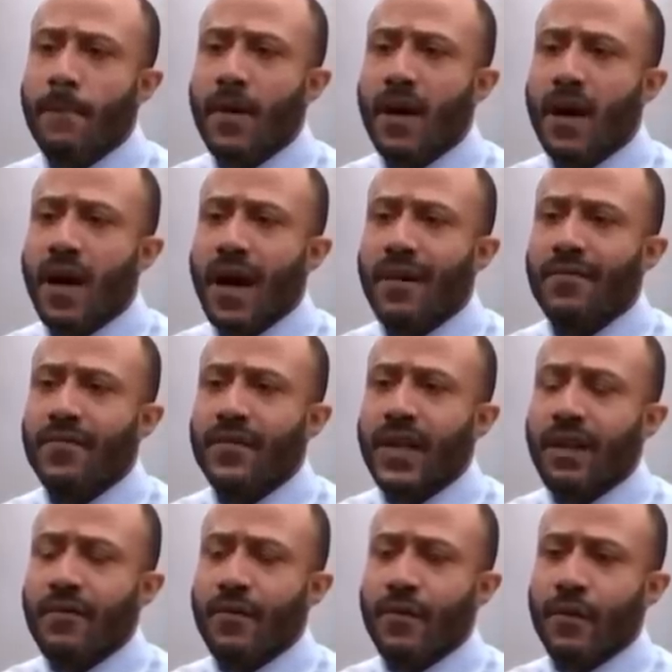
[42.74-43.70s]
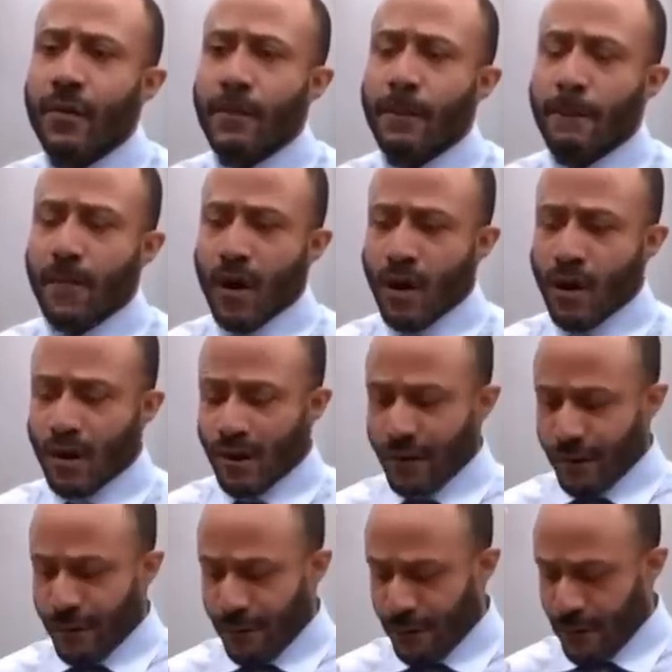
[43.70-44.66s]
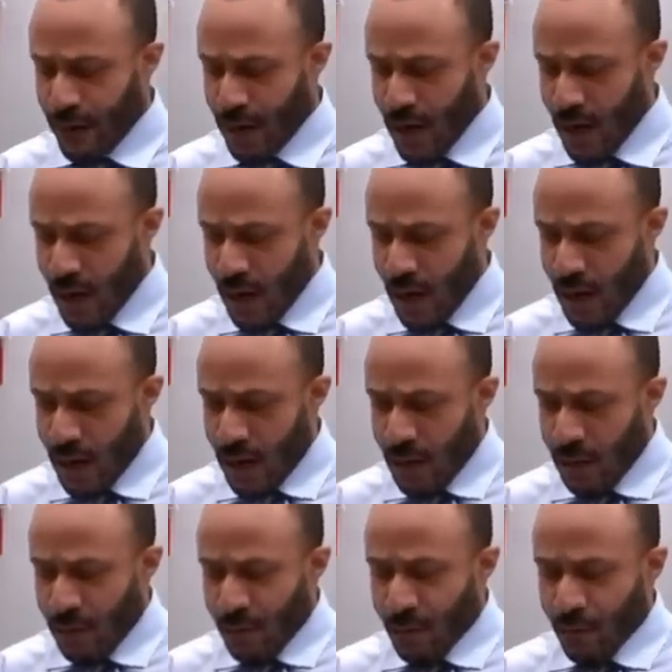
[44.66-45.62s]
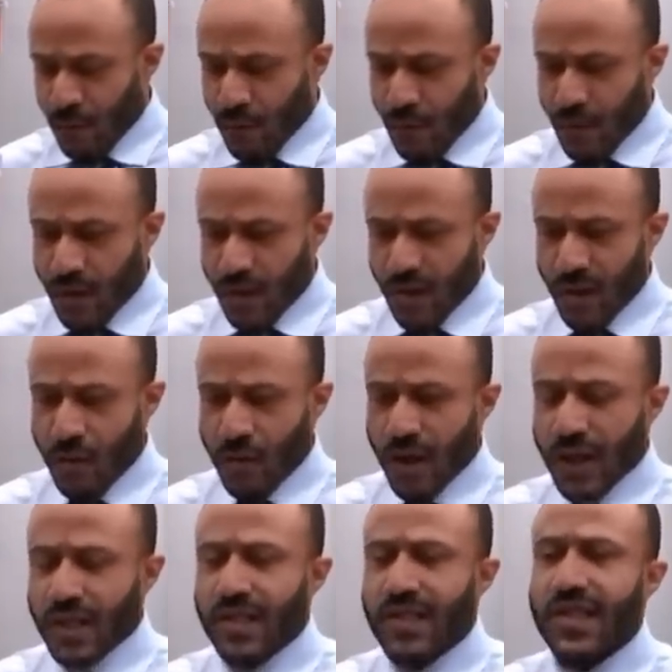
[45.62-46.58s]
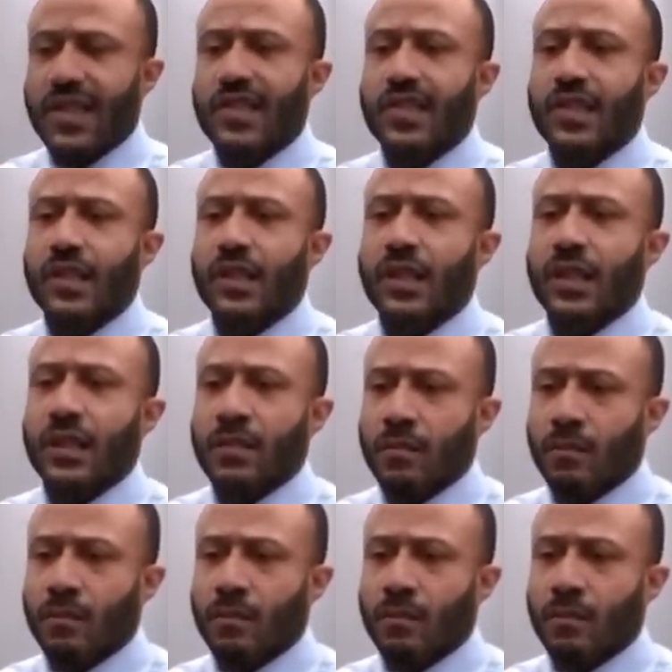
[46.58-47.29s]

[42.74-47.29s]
I've never heard of someone intentionally